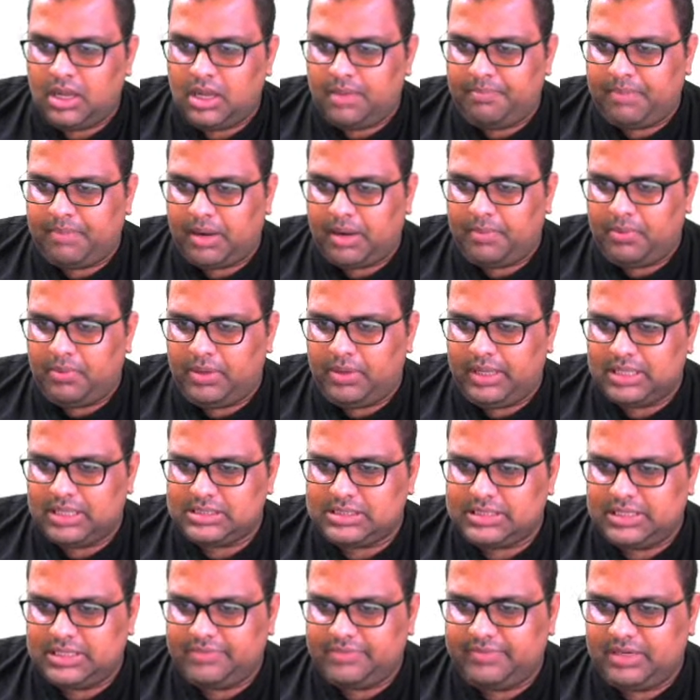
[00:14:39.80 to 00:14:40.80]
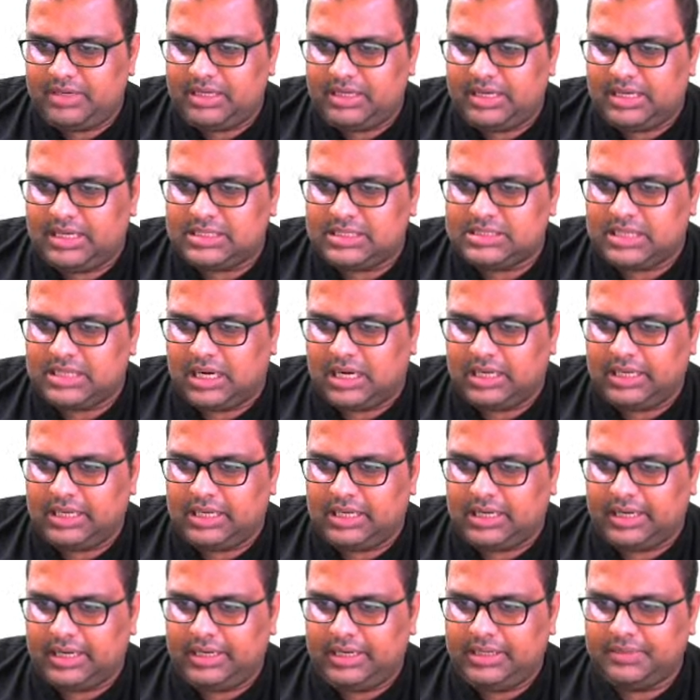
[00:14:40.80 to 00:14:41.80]
Prabhu, yes, it will get started,
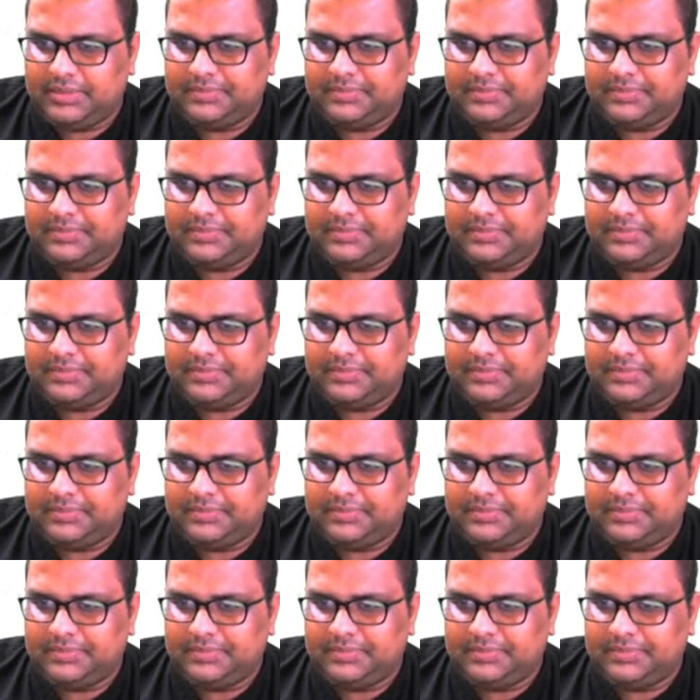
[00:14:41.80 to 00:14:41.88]
right?